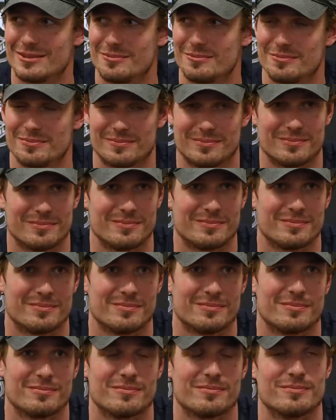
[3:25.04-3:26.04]
Why do you think
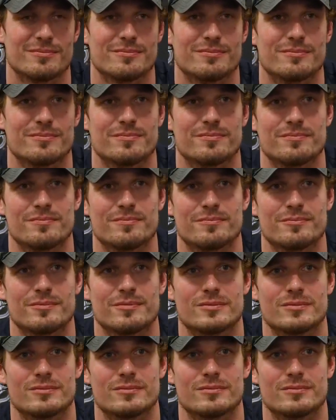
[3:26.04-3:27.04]
this team plays their
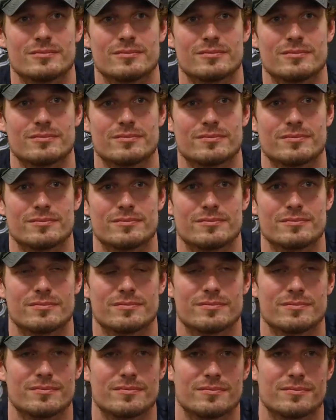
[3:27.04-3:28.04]
best when they're down in
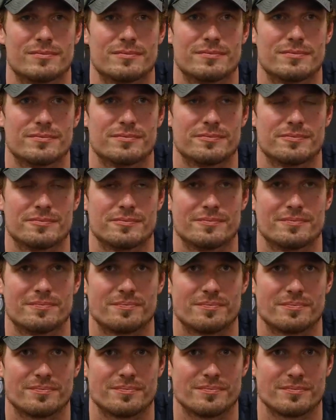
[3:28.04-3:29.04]
the game or down in the
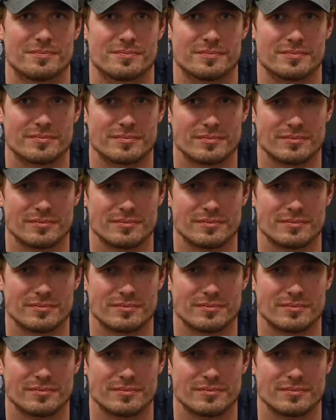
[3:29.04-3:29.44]
series?